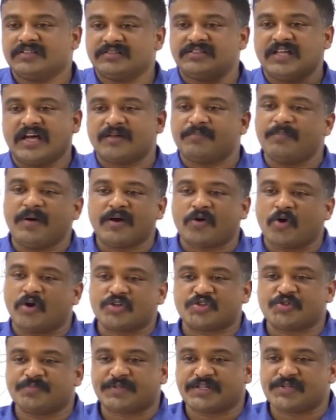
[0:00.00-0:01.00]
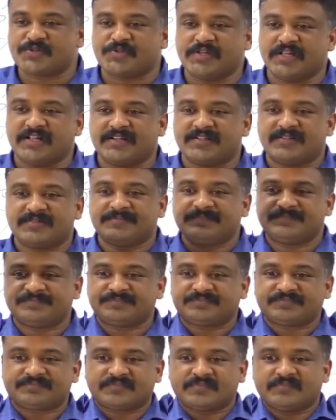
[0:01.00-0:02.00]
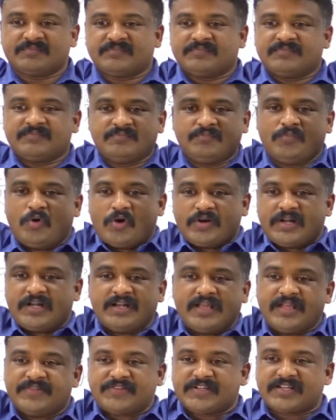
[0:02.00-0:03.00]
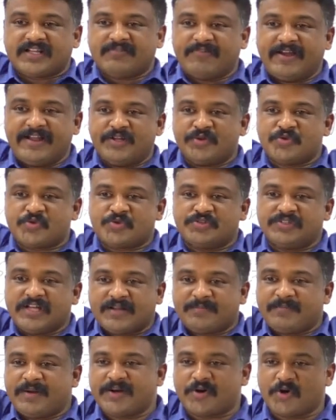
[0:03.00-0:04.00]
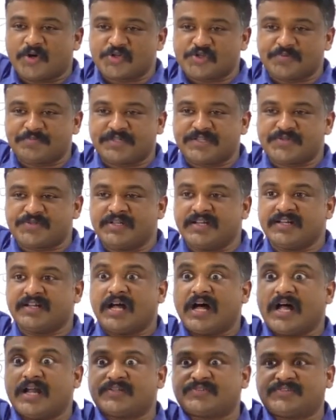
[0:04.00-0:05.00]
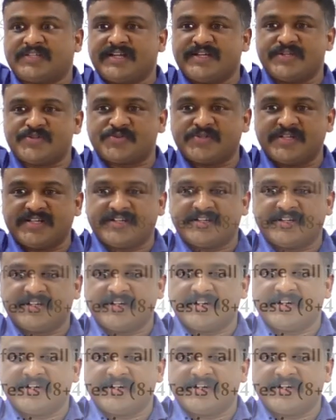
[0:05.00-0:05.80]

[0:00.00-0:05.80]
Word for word: Dharma concept is there, moral ethical values, dharma concept is there, artha is there,